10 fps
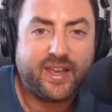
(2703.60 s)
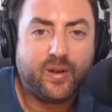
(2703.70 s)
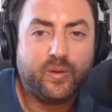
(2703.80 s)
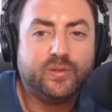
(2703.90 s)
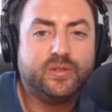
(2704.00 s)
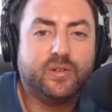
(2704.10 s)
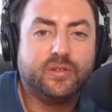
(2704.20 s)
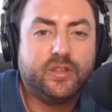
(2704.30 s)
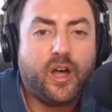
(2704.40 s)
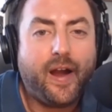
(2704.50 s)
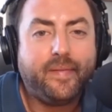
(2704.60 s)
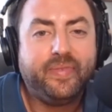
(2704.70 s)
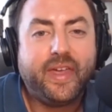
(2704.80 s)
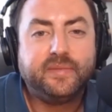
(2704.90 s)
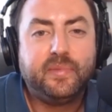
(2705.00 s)
get older line
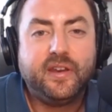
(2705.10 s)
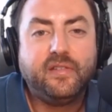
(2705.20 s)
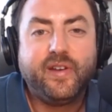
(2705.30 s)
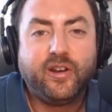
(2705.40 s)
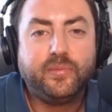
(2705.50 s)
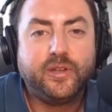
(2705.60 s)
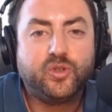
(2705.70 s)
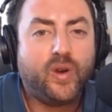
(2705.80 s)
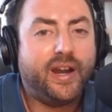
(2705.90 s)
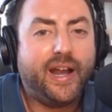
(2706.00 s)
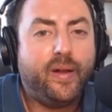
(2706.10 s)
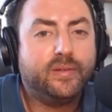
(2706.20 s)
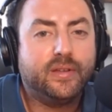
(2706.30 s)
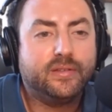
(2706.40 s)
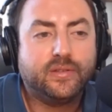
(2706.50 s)
that has been invariably trotted out
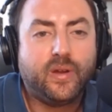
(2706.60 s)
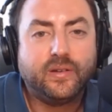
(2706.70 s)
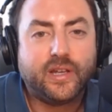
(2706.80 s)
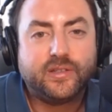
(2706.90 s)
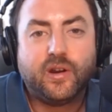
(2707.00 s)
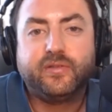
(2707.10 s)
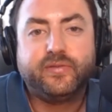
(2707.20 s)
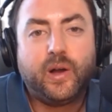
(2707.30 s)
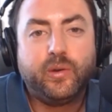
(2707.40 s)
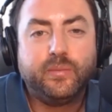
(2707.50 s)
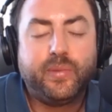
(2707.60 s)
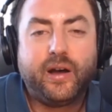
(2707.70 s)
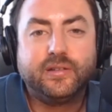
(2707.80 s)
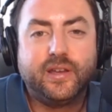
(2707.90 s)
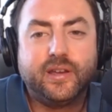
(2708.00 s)
since as long as I started following
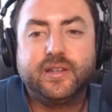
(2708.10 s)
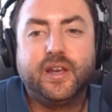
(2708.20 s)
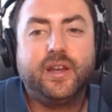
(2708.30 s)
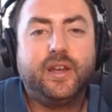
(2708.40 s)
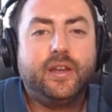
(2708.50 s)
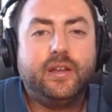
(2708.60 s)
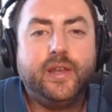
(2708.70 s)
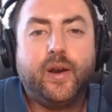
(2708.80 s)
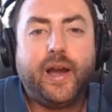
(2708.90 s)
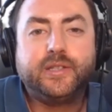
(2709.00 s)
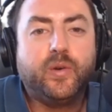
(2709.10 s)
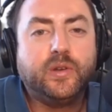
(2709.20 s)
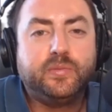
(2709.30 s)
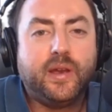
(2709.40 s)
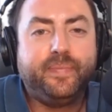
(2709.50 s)
politics, you know, has
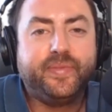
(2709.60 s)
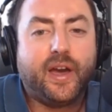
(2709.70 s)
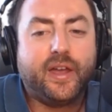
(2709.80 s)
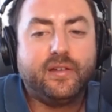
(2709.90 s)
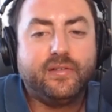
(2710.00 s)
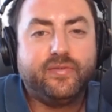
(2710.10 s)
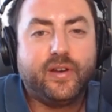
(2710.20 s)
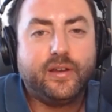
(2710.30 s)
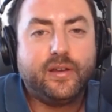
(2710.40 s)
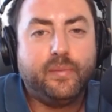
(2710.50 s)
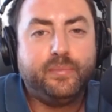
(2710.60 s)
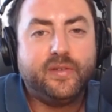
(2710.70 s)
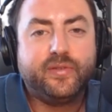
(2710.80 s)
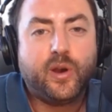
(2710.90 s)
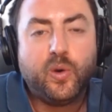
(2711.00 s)
always been kind of a bit
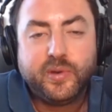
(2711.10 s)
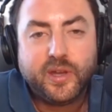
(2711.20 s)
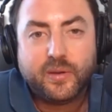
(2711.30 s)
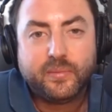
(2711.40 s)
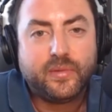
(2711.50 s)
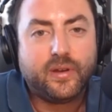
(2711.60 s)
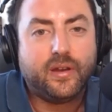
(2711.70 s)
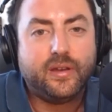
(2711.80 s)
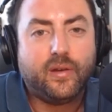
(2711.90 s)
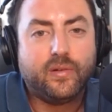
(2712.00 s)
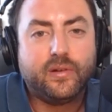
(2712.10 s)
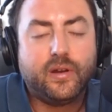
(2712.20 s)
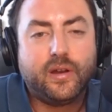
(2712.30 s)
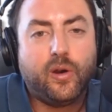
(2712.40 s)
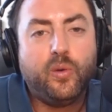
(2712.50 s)
of copium or
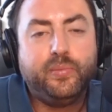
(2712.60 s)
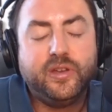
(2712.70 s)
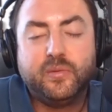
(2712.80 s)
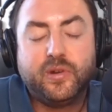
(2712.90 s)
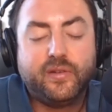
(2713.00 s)
a hopium,